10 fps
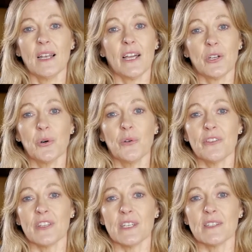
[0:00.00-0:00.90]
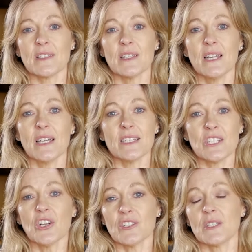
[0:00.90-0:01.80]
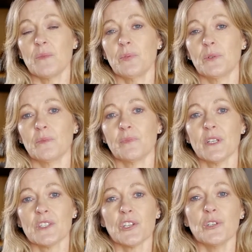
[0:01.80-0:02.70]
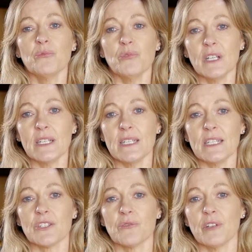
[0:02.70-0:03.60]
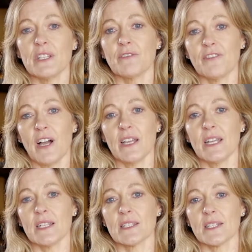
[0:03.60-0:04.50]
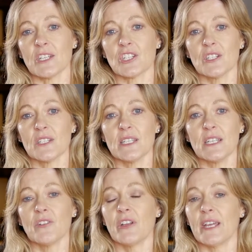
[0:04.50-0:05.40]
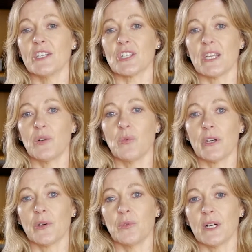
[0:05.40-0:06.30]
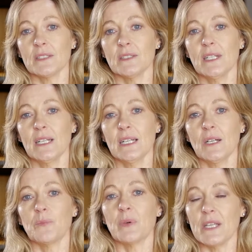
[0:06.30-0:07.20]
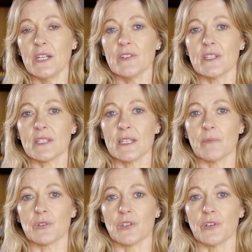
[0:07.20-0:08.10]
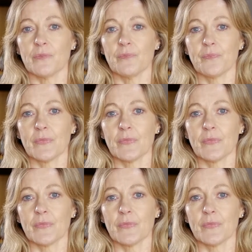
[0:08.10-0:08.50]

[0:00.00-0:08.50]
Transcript: Like all things, it's not simple. So you really need to read the finance sections here on Aged Care 101. But here is a snapshot.